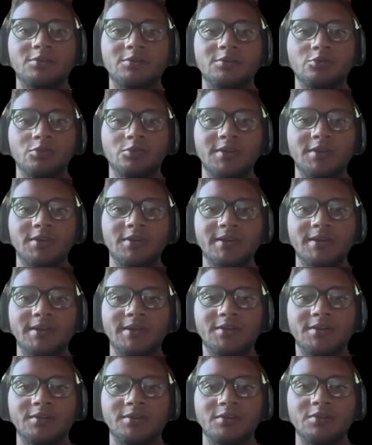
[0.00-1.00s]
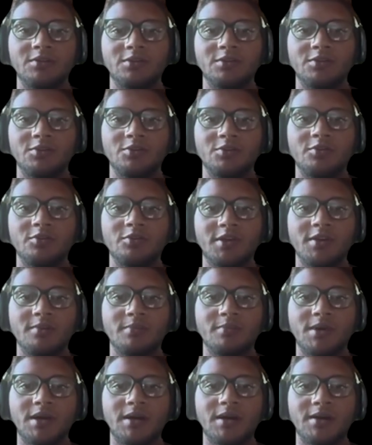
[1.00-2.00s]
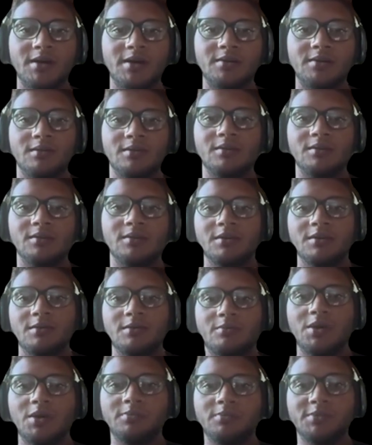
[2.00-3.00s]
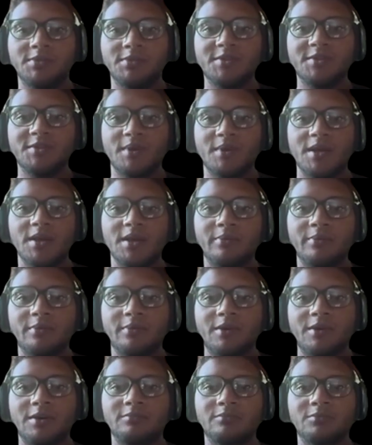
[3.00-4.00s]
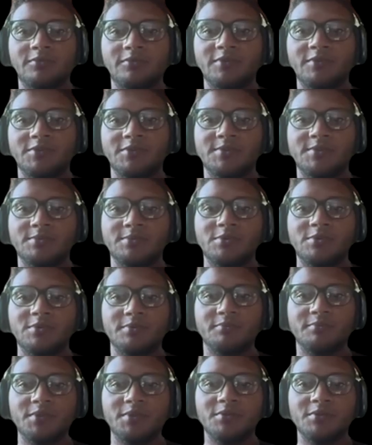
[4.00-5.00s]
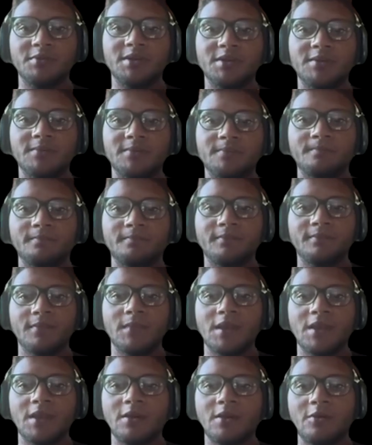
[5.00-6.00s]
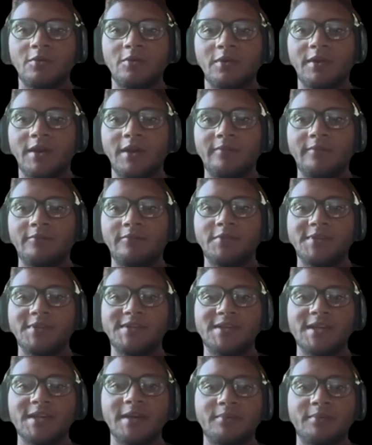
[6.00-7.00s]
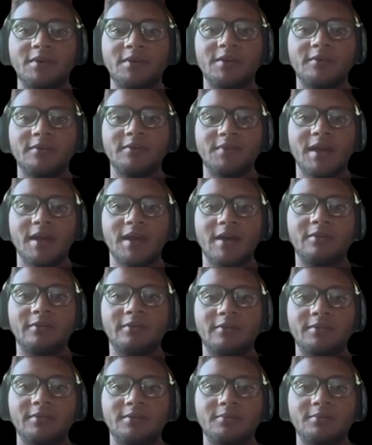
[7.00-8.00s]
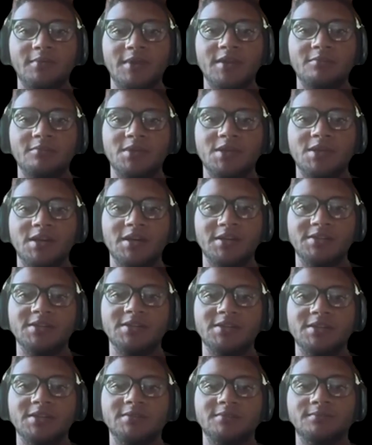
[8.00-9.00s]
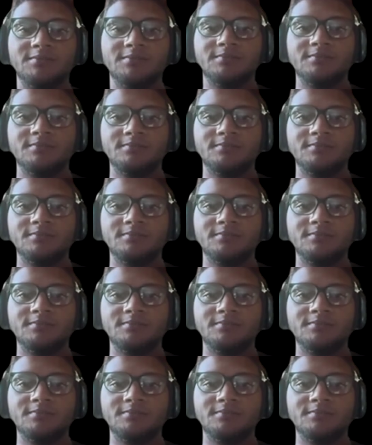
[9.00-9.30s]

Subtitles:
Gluck and Yokima published a paper on reversible computing, where every step of the algorithm can be undone.